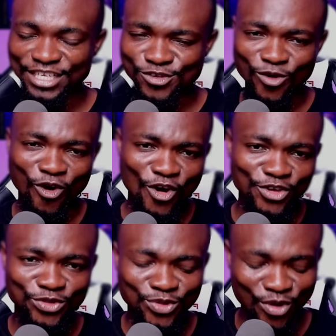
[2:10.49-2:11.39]
So all
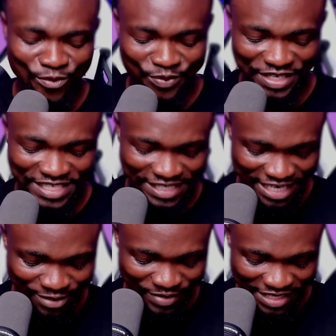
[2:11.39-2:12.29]
you do on
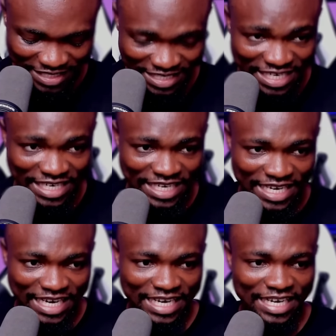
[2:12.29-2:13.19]
PixelTap is click